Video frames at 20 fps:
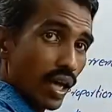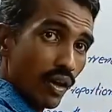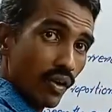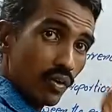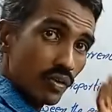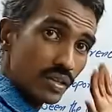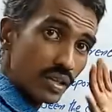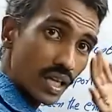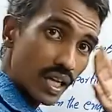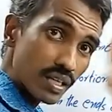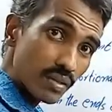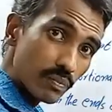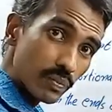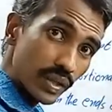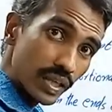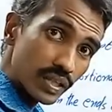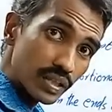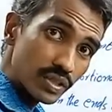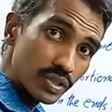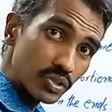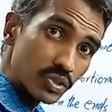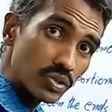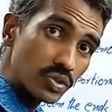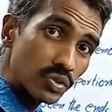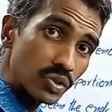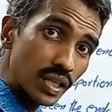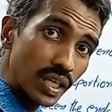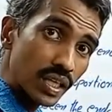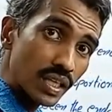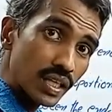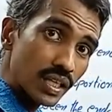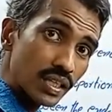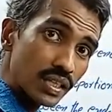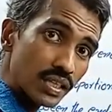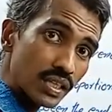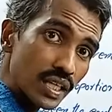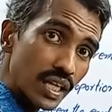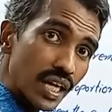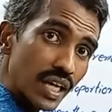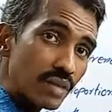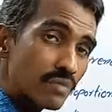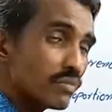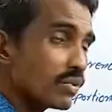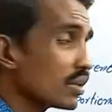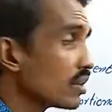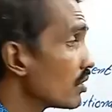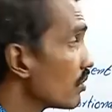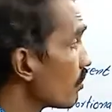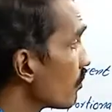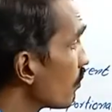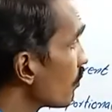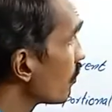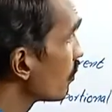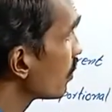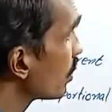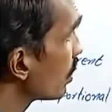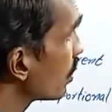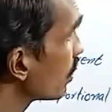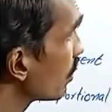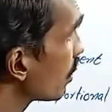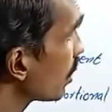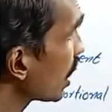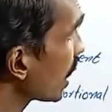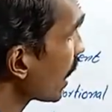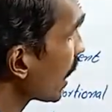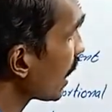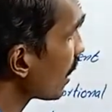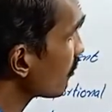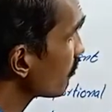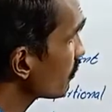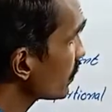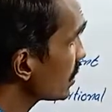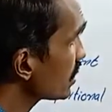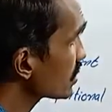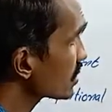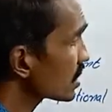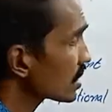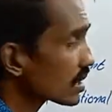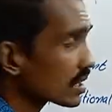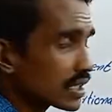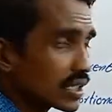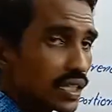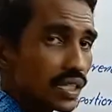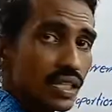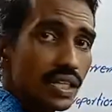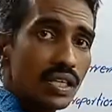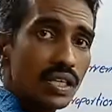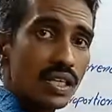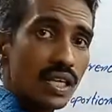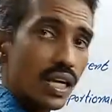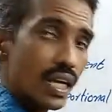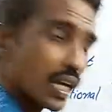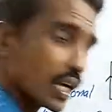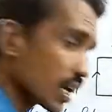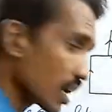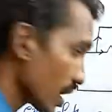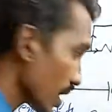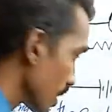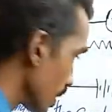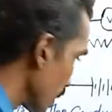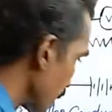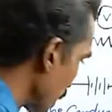On that particular time, ammeter read the